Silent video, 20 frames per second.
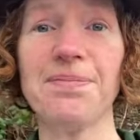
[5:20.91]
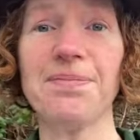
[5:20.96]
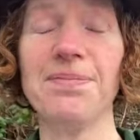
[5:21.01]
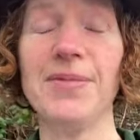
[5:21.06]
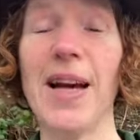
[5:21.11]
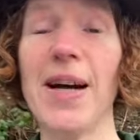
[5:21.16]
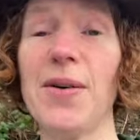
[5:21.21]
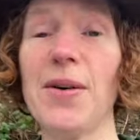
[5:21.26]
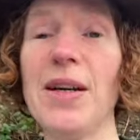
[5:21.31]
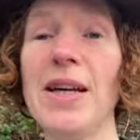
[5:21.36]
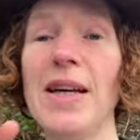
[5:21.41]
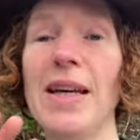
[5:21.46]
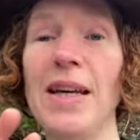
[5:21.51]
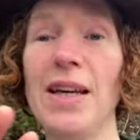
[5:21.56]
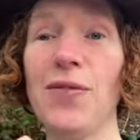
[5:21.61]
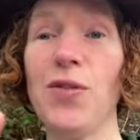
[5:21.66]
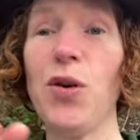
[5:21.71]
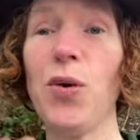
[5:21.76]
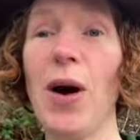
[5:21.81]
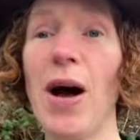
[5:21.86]
Now,
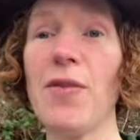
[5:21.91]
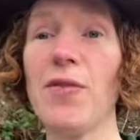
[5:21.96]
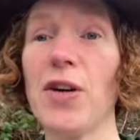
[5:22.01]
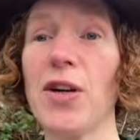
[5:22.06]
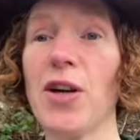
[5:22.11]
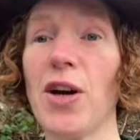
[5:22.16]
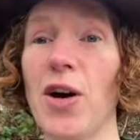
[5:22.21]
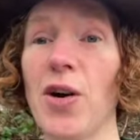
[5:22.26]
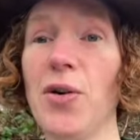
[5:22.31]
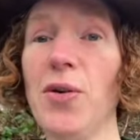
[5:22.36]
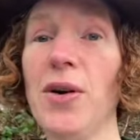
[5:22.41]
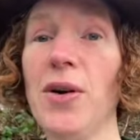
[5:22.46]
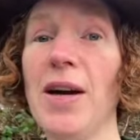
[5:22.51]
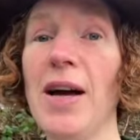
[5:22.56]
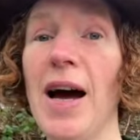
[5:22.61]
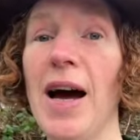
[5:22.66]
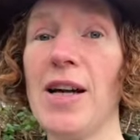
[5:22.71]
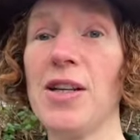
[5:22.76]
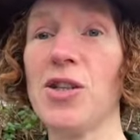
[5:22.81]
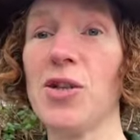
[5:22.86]
if you have a go
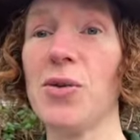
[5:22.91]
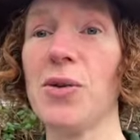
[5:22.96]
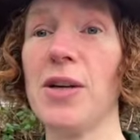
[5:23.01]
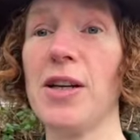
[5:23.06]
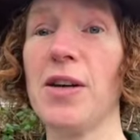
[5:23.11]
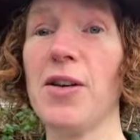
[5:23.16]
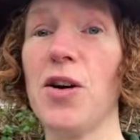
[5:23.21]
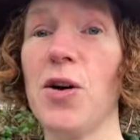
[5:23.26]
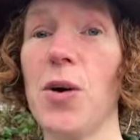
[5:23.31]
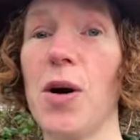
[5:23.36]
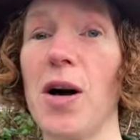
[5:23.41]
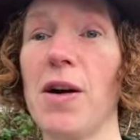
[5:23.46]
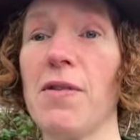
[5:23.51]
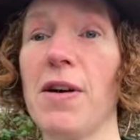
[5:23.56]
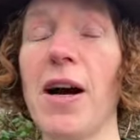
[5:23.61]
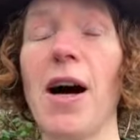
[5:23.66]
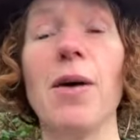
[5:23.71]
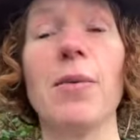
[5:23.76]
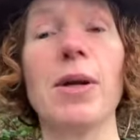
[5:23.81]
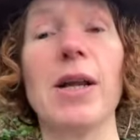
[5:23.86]
at doing an inquiry,
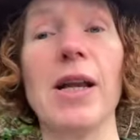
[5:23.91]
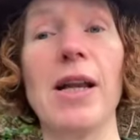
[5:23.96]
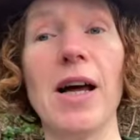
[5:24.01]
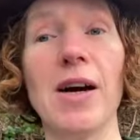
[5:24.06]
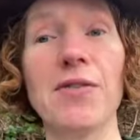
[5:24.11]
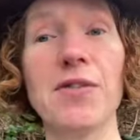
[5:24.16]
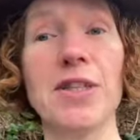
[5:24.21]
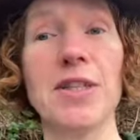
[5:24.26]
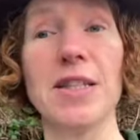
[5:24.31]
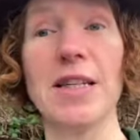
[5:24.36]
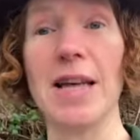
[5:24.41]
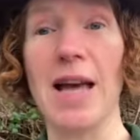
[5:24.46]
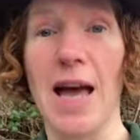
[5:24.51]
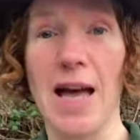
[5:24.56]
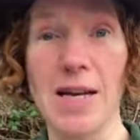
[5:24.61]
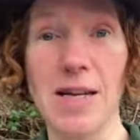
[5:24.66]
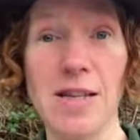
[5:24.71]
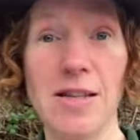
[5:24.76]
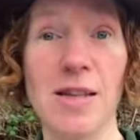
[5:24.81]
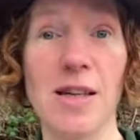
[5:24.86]
I would love to see
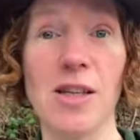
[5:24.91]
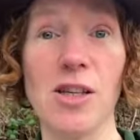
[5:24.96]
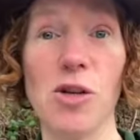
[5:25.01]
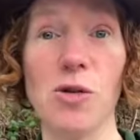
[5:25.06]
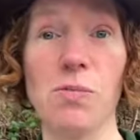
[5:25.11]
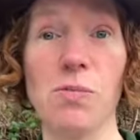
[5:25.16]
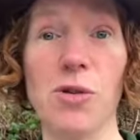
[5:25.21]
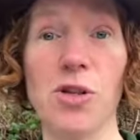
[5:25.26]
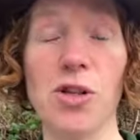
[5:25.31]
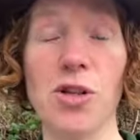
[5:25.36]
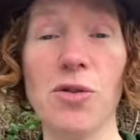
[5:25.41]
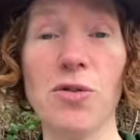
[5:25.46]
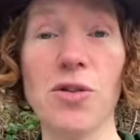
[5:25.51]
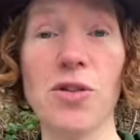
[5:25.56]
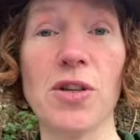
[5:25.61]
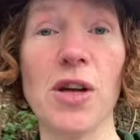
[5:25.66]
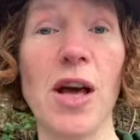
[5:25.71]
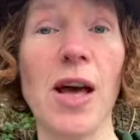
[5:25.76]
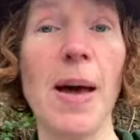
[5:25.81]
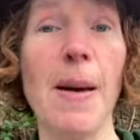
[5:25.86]
anything that you
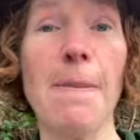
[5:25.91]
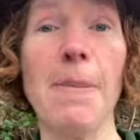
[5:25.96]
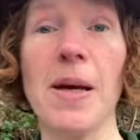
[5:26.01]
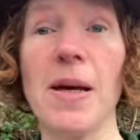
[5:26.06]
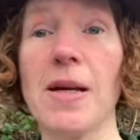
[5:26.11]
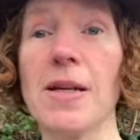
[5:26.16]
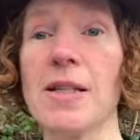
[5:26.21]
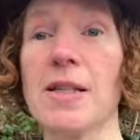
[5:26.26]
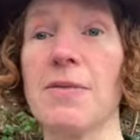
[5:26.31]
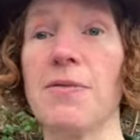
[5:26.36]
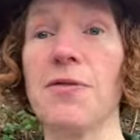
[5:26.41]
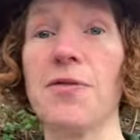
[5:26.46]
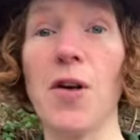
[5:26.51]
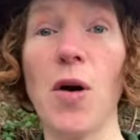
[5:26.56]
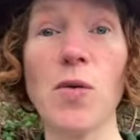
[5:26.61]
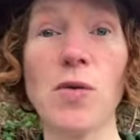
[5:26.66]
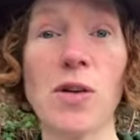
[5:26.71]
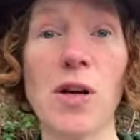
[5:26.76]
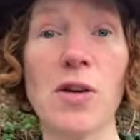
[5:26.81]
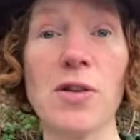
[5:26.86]
produce, be it some
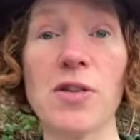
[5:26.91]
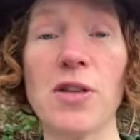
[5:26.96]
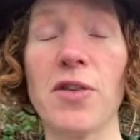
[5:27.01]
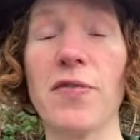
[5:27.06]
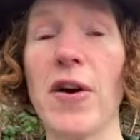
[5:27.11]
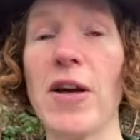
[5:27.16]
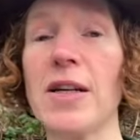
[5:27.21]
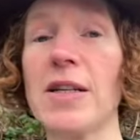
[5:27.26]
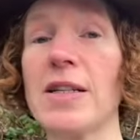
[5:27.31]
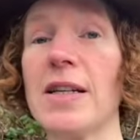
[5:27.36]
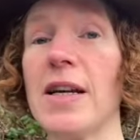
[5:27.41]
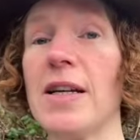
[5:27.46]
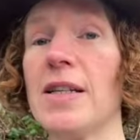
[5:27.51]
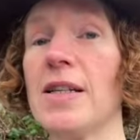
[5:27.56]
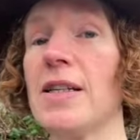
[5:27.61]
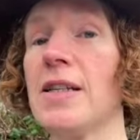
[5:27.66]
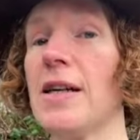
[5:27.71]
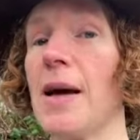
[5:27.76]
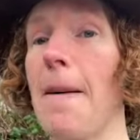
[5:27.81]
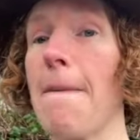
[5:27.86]
photos that you've
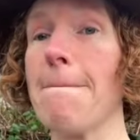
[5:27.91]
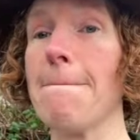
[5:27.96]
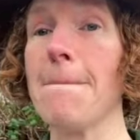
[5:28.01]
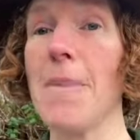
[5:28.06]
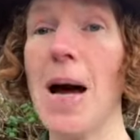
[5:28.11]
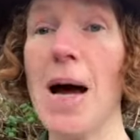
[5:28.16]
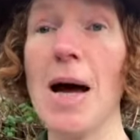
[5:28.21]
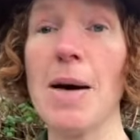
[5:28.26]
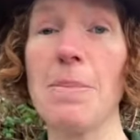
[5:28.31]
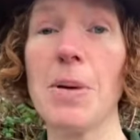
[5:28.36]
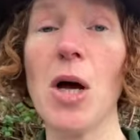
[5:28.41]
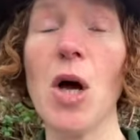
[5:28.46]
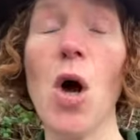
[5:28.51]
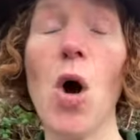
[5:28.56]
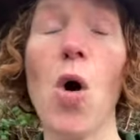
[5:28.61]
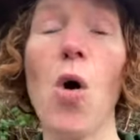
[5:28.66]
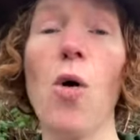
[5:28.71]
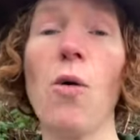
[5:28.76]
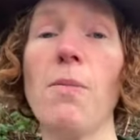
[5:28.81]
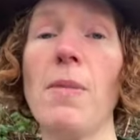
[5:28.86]
annotated, a map,
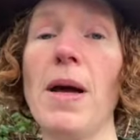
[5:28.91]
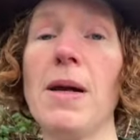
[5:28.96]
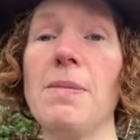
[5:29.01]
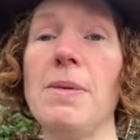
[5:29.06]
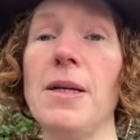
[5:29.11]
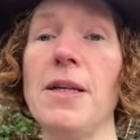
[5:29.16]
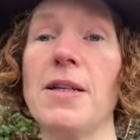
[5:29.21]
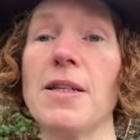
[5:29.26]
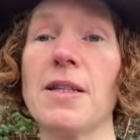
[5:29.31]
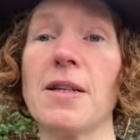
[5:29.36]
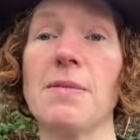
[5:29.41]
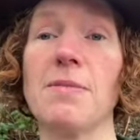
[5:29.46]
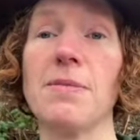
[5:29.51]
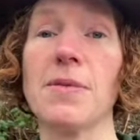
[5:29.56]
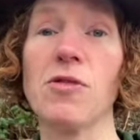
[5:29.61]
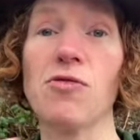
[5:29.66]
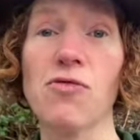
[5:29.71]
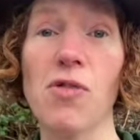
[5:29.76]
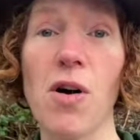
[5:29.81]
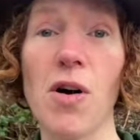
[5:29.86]
or maybe some
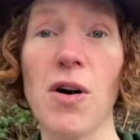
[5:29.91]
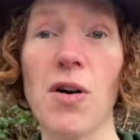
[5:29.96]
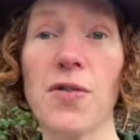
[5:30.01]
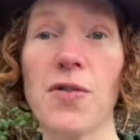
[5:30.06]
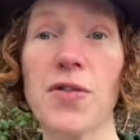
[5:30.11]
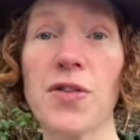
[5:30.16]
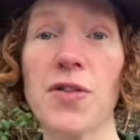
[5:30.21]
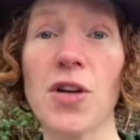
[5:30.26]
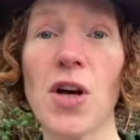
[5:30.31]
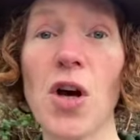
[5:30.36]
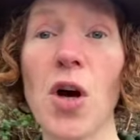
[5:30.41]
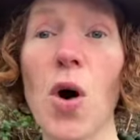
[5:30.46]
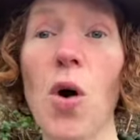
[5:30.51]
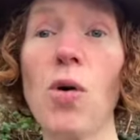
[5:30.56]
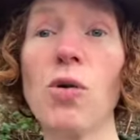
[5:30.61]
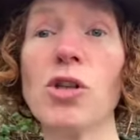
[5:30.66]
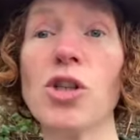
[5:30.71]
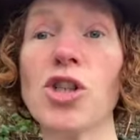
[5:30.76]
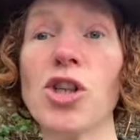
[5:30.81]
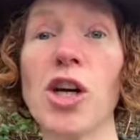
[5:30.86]
graphs,
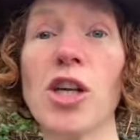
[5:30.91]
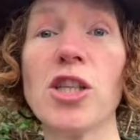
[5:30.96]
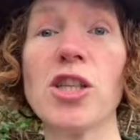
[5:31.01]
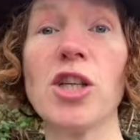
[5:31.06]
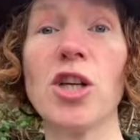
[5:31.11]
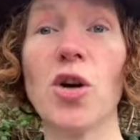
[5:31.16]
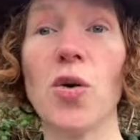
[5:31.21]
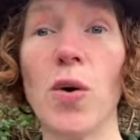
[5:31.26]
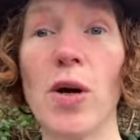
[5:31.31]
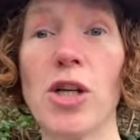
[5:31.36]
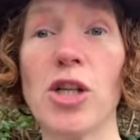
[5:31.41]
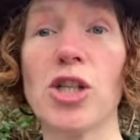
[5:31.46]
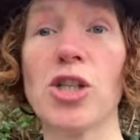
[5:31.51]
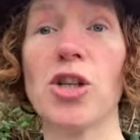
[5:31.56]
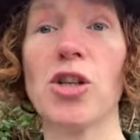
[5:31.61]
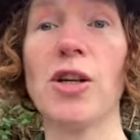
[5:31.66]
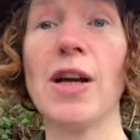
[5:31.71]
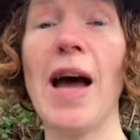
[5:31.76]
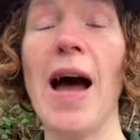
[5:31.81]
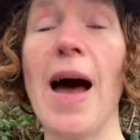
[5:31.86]
or just the
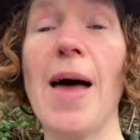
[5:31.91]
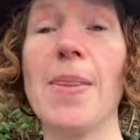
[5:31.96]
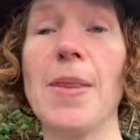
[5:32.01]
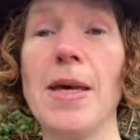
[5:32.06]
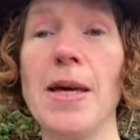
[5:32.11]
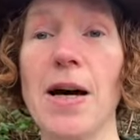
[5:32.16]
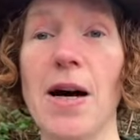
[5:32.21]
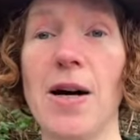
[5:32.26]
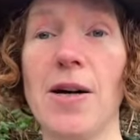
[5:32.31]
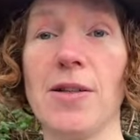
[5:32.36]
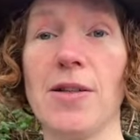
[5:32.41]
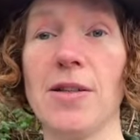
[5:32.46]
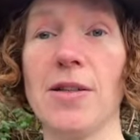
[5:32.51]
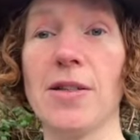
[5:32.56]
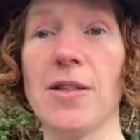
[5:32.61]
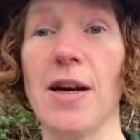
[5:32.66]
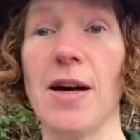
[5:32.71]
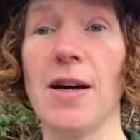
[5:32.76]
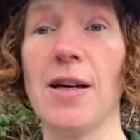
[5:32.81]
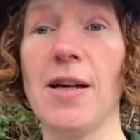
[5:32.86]
question and the
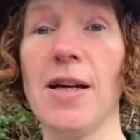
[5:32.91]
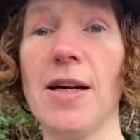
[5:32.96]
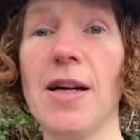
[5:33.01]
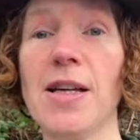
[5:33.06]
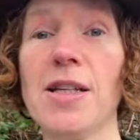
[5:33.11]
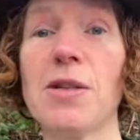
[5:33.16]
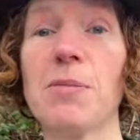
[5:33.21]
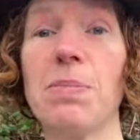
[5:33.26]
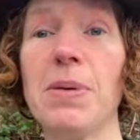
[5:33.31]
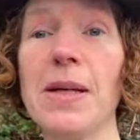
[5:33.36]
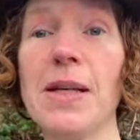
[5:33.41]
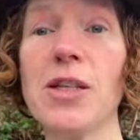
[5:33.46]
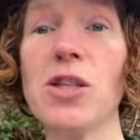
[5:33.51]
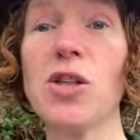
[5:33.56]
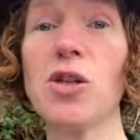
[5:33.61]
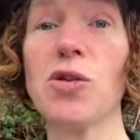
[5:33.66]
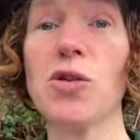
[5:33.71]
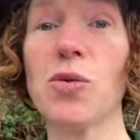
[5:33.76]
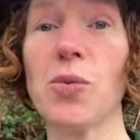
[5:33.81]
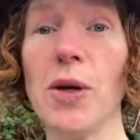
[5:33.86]
answer. So please
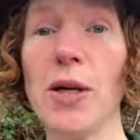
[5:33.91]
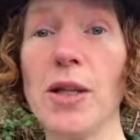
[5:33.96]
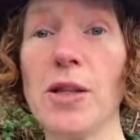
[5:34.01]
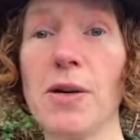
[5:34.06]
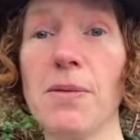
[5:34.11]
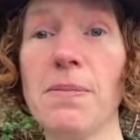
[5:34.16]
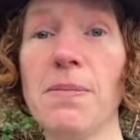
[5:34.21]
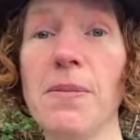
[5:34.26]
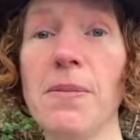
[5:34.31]
do tweet them,